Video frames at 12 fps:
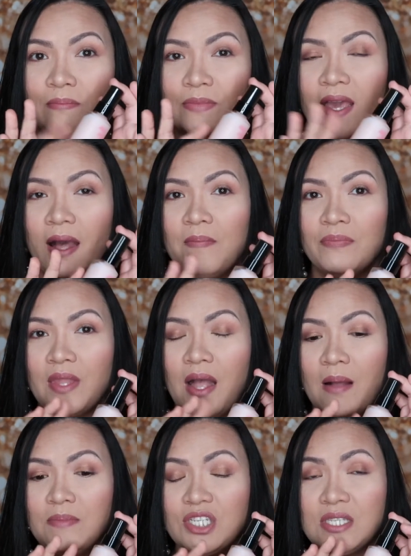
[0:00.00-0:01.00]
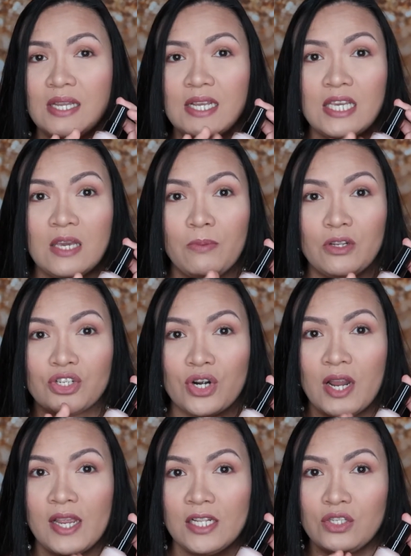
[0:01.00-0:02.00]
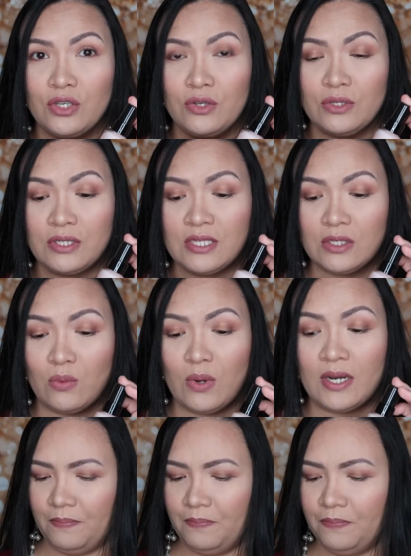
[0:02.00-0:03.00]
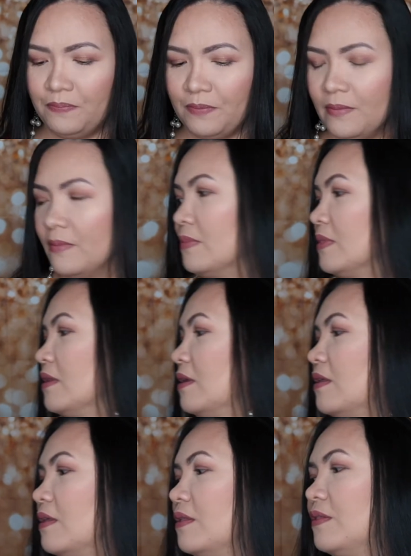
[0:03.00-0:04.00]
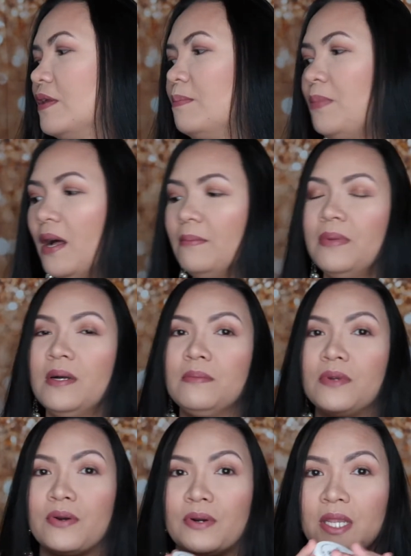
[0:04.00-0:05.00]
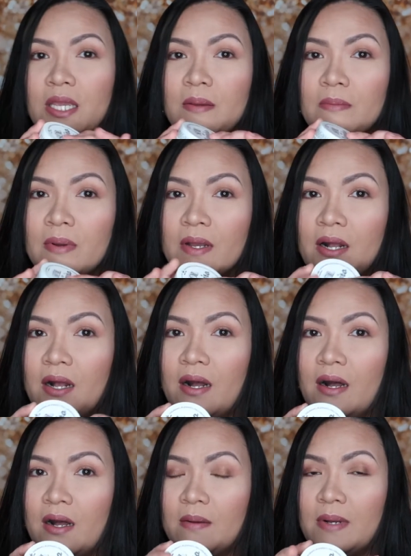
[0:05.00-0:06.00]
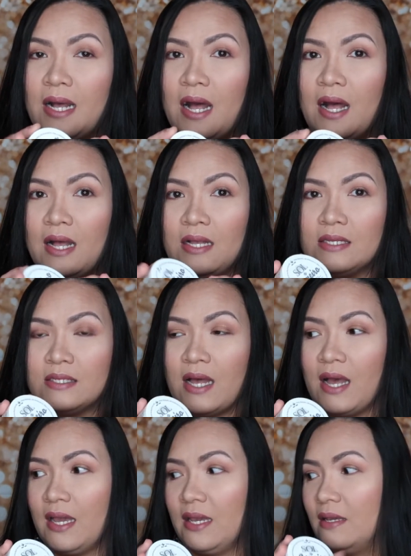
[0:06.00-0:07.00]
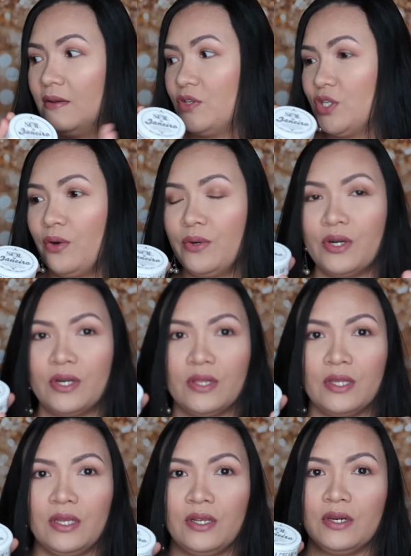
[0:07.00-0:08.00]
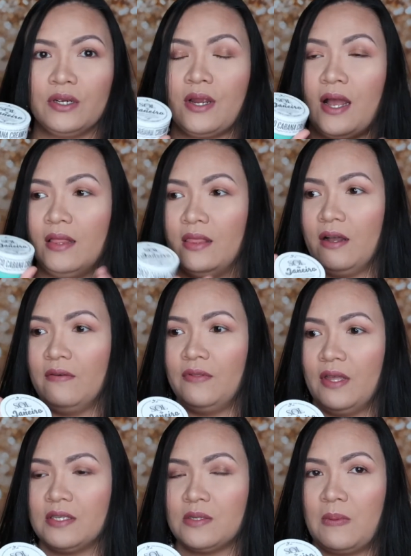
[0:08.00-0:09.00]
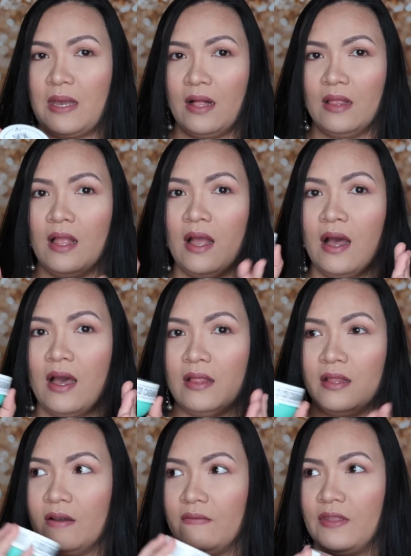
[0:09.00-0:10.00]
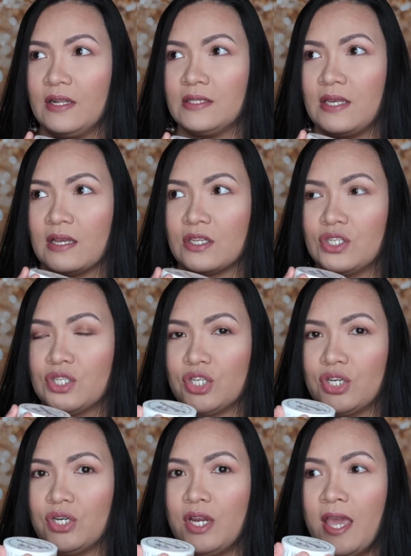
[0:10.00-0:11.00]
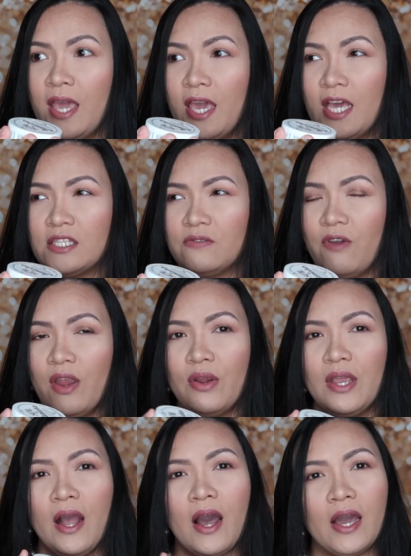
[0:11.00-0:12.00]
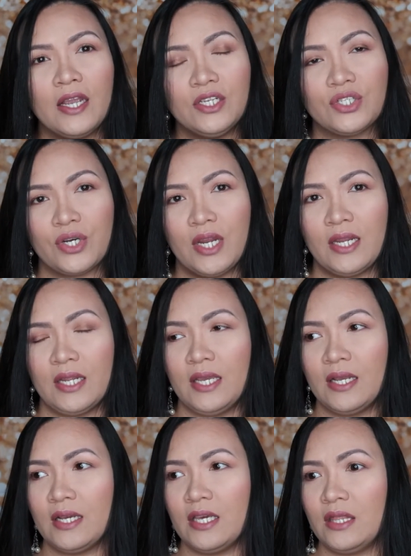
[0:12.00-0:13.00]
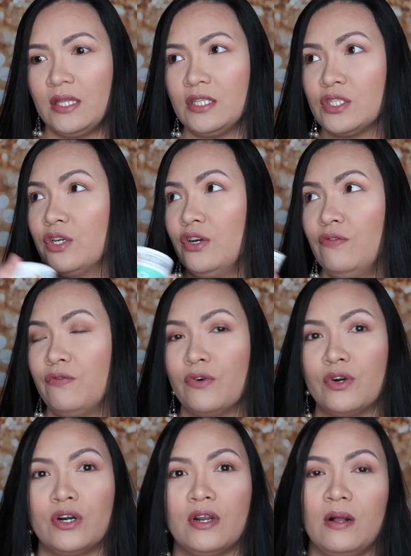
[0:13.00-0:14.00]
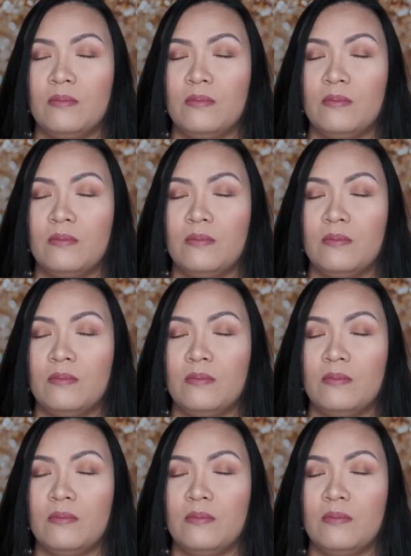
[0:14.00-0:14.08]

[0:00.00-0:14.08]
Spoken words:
yeah, I'm just gonna keep on trying to use this one. The Bum Bum cream, as I showed earlier, I love the smell, I love the texture. It's very hydrating. It's good for